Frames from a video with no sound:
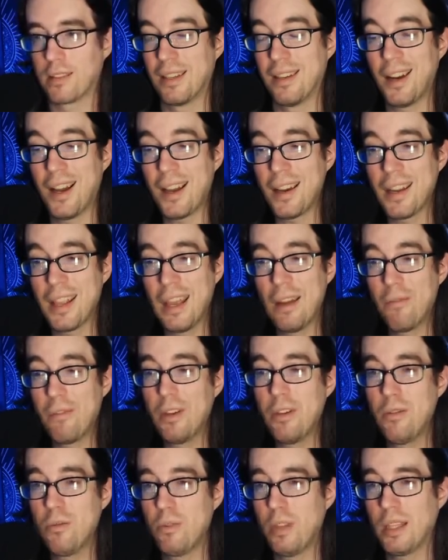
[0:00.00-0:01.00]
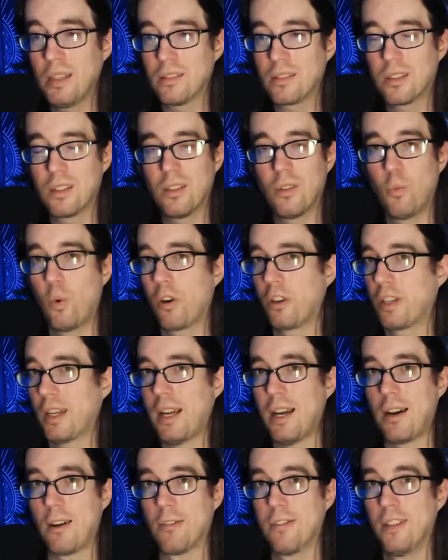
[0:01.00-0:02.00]
And not every new thing is going to work
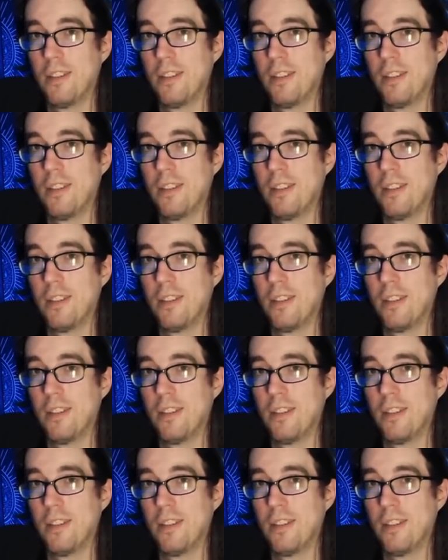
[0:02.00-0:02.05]
out,